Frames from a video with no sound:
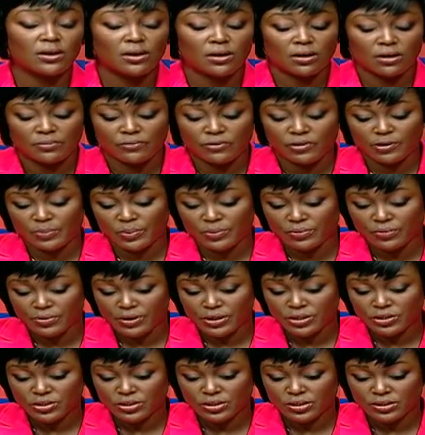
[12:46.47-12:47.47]
of
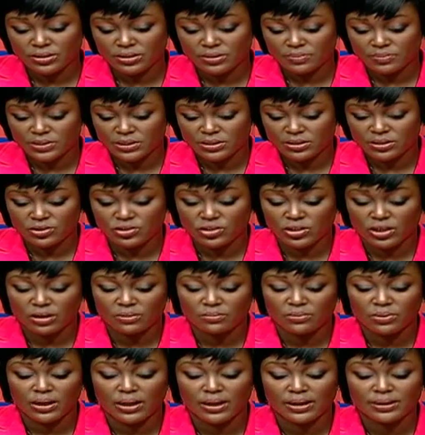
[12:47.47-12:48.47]
Operations, Mr.
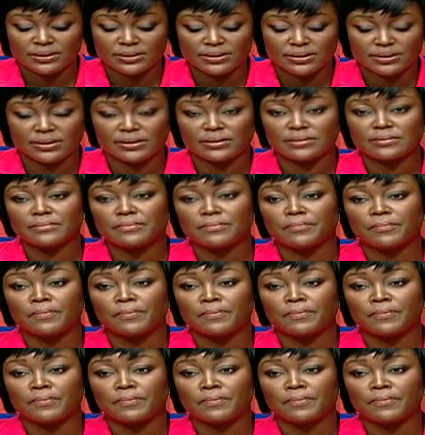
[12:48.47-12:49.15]
Jagmohan Singh.